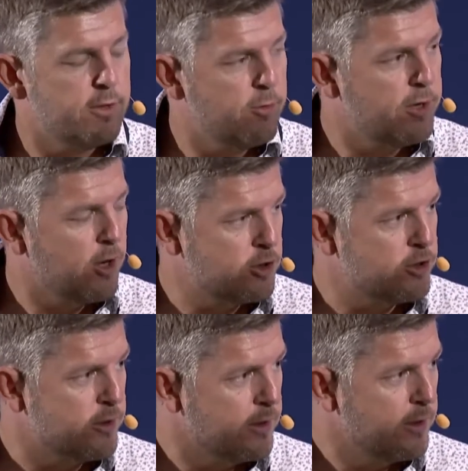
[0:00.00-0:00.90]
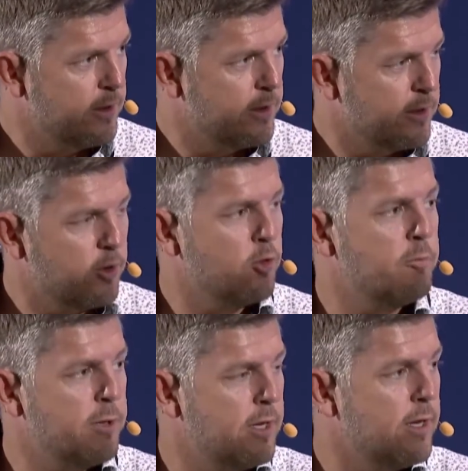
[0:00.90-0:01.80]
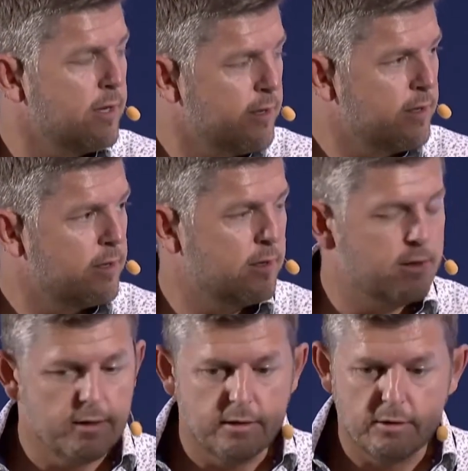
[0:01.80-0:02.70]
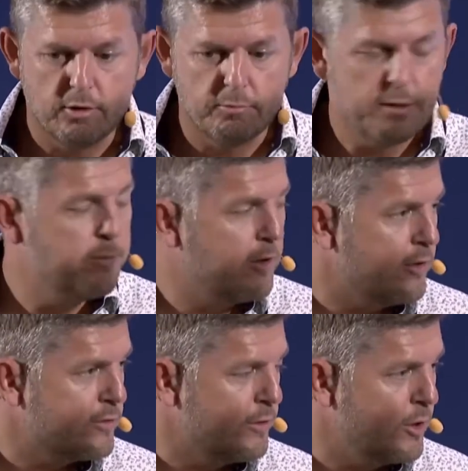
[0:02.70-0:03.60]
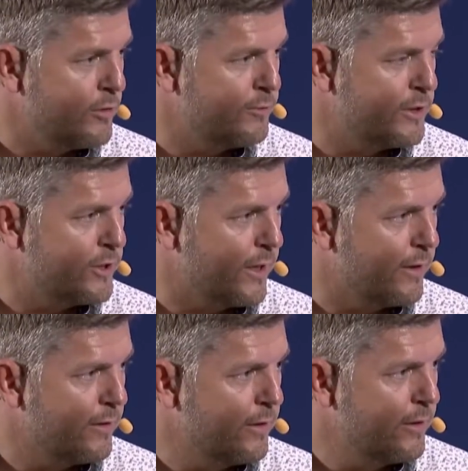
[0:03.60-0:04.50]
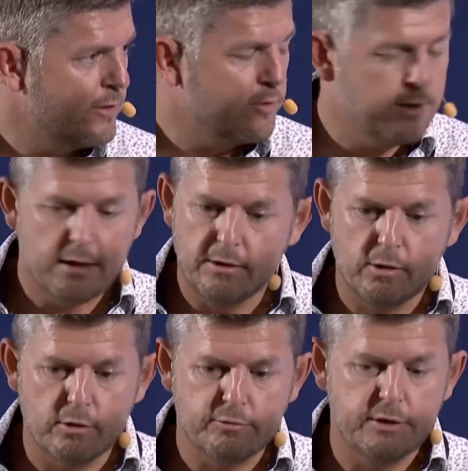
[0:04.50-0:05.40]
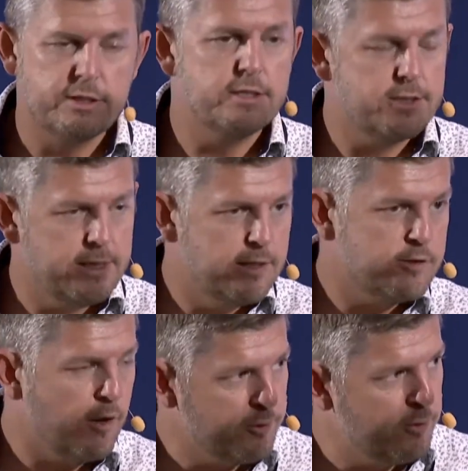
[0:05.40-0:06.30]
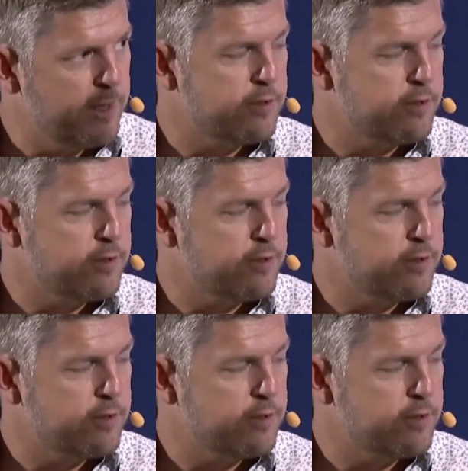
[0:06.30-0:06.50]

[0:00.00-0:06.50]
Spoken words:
of the reduction could be because of the ghost fishing. So that the ghost fishing steals off the